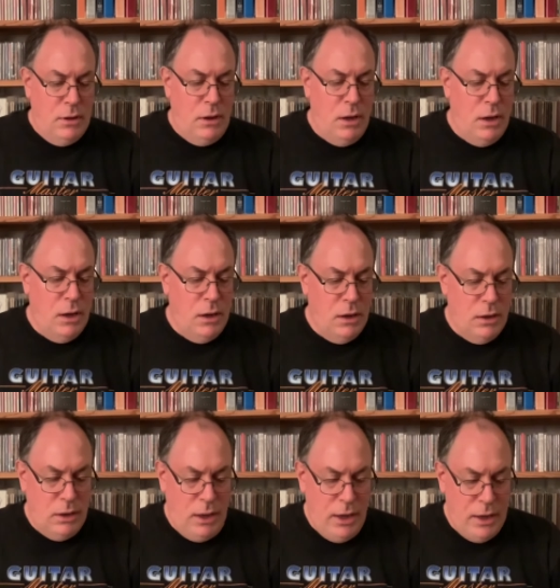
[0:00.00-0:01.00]

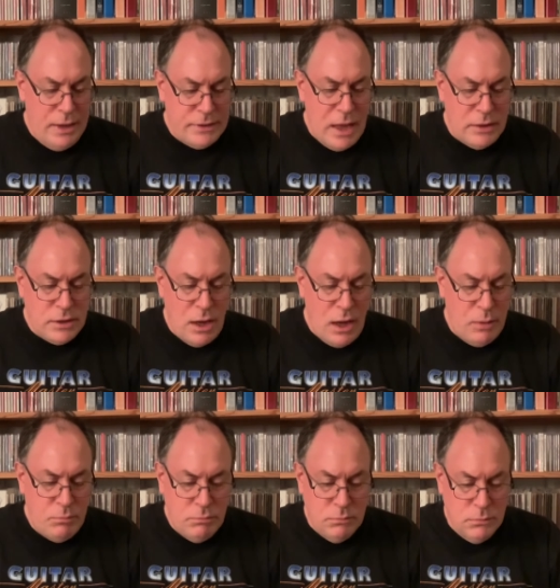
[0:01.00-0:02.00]
And at that
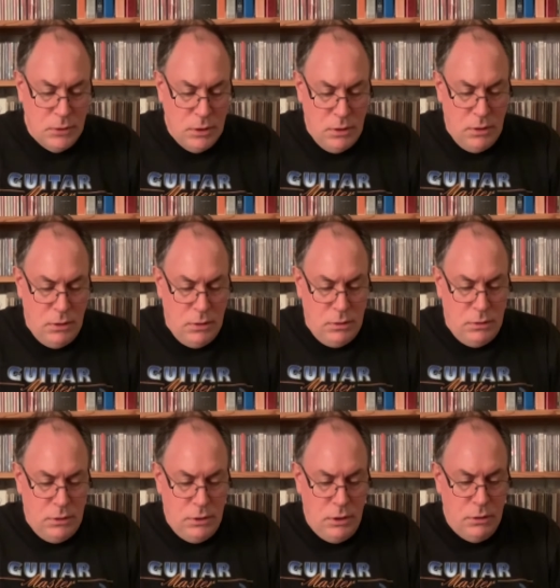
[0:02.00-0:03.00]
time,
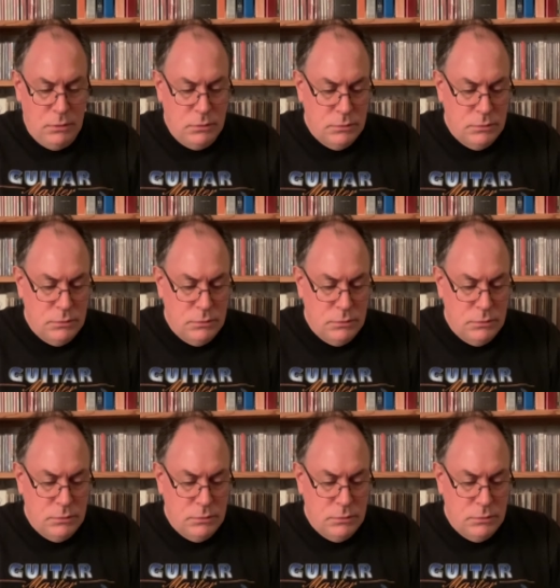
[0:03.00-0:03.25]
you know,